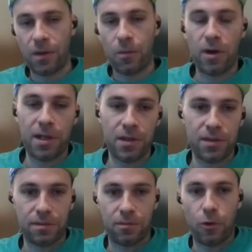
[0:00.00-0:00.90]
Some
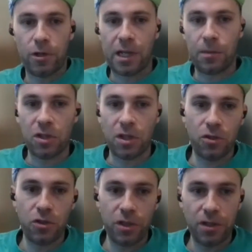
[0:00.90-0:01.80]
ones were game
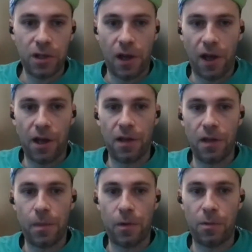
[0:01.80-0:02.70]
changing,
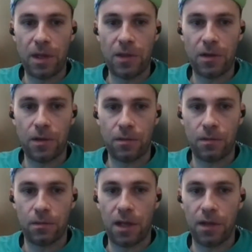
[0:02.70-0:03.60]
uh, the power meter
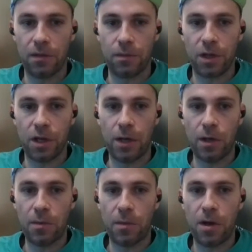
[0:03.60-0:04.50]
and the
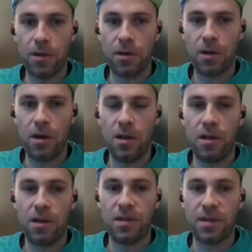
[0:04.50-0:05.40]
heart rate monitor.
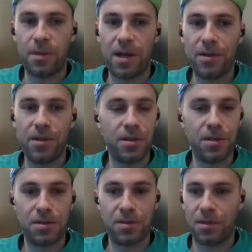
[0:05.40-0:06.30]
Some
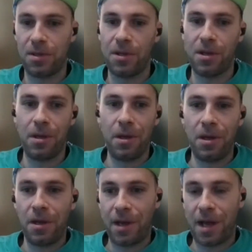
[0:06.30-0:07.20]
others,
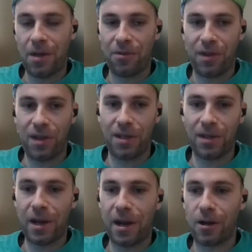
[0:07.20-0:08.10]
I
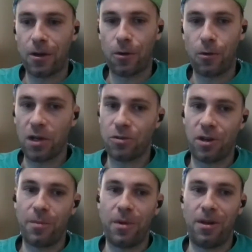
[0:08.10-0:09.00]
think they are
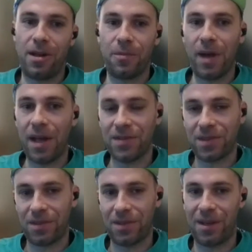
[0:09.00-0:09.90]
questionable at
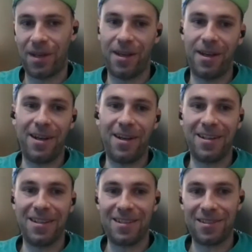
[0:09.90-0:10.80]
best.
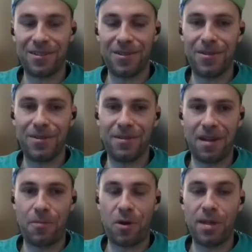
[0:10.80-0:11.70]
Uh, so,
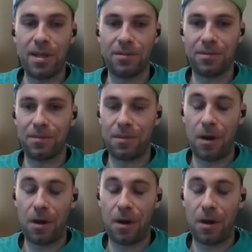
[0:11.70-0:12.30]
probably